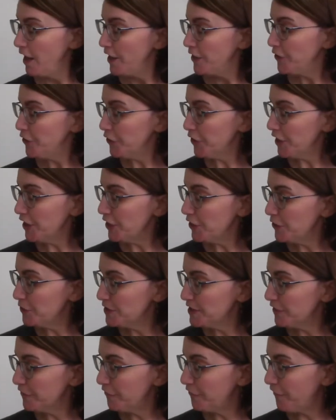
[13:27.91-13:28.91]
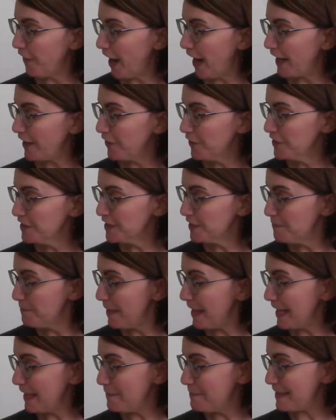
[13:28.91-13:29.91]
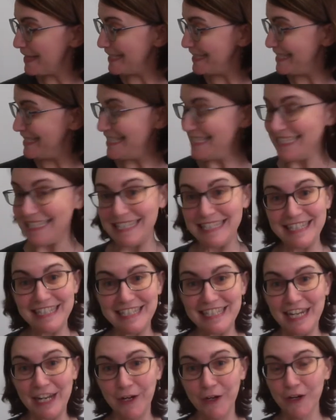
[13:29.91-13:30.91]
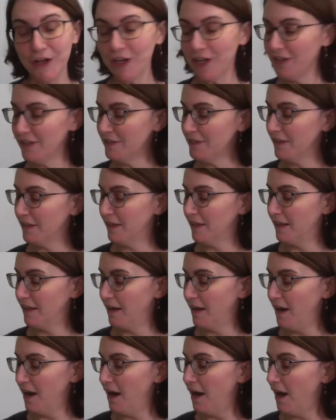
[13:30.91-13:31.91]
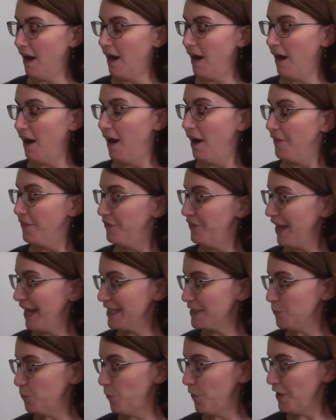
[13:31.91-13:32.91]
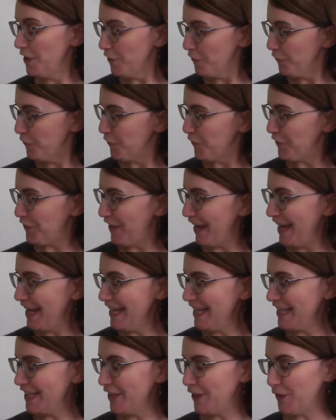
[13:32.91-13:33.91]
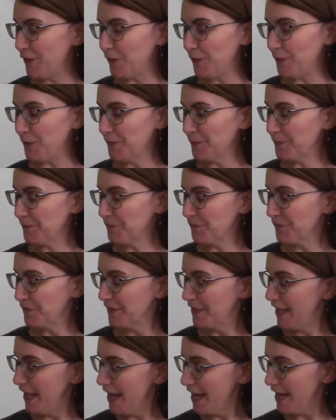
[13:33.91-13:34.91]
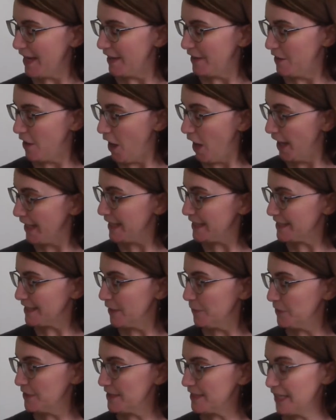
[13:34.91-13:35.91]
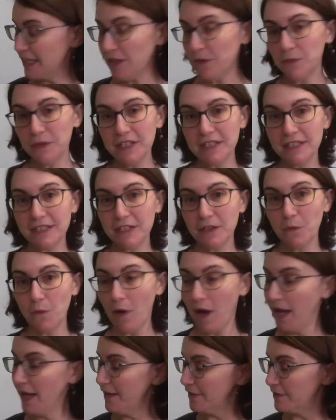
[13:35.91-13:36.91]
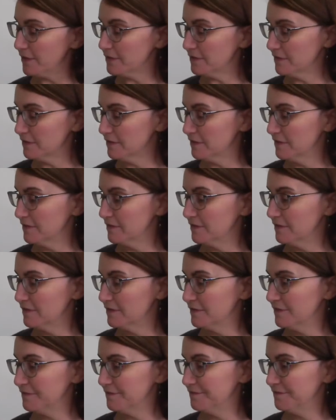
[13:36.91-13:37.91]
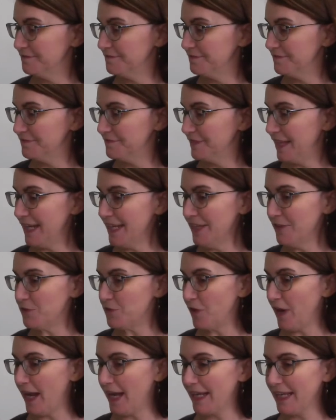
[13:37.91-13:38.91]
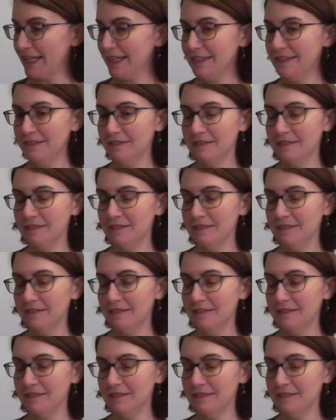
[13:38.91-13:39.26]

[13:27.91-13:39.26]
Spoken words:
You're going to use the fire to make me dinner? That's wonderful. Thank you. Yeah, I guess I will see you in a little while. Thank you, Dragon.